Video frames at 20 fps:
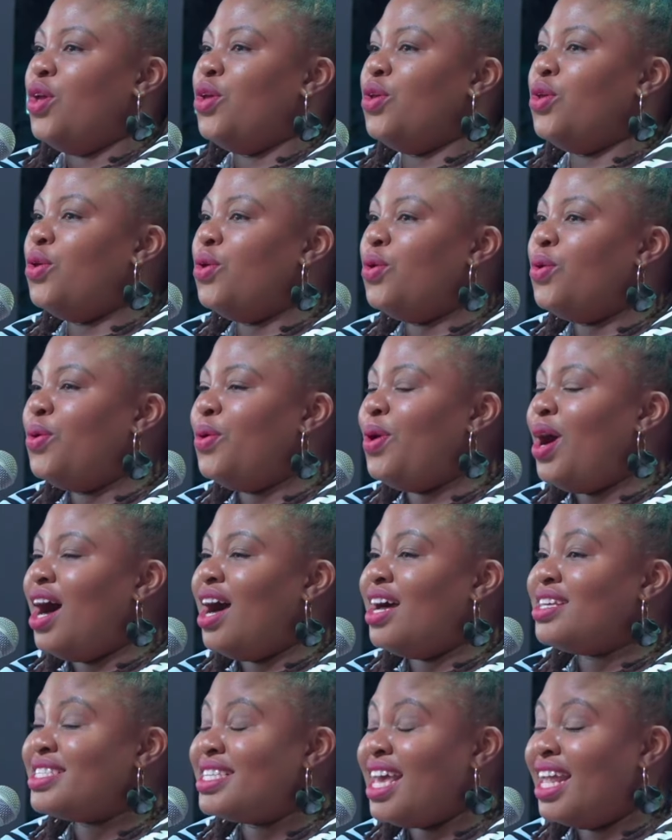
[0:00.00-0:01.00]
You
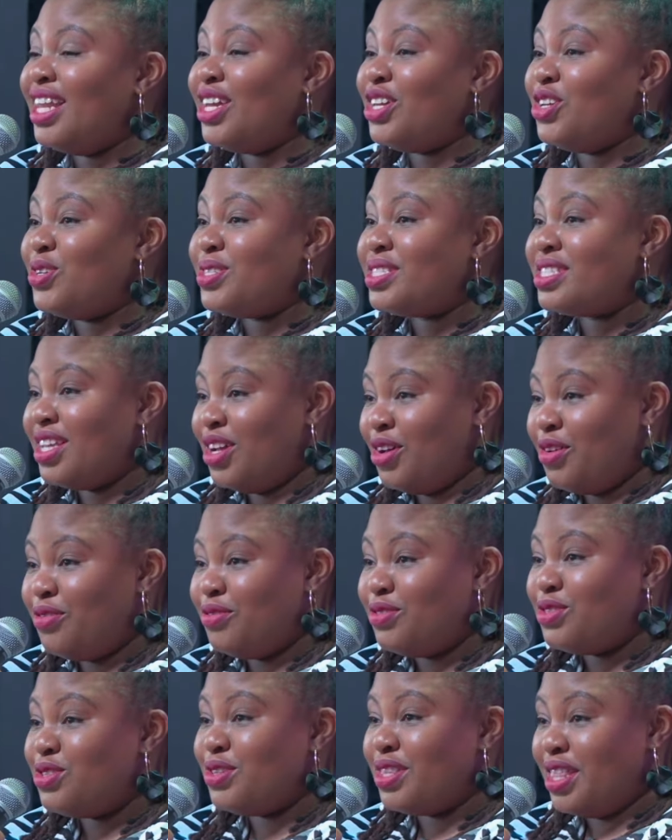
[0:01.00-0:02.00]
are selling
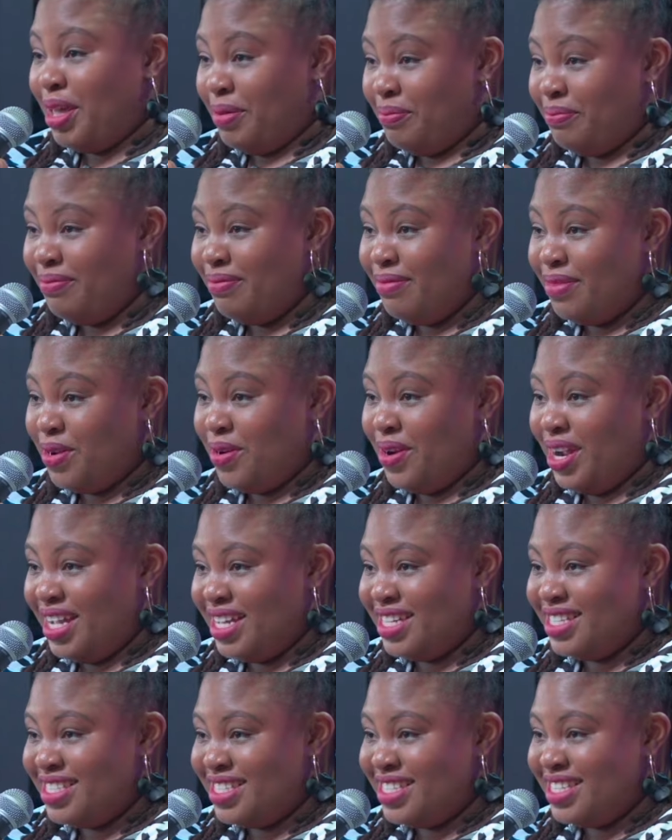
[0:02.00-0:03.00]
yourself to them.
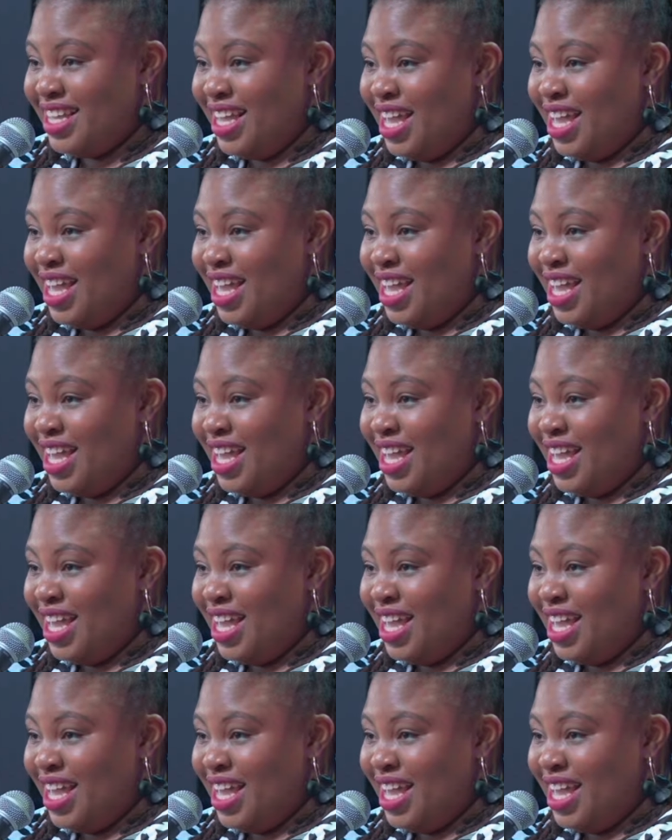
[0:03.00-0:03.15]
Right?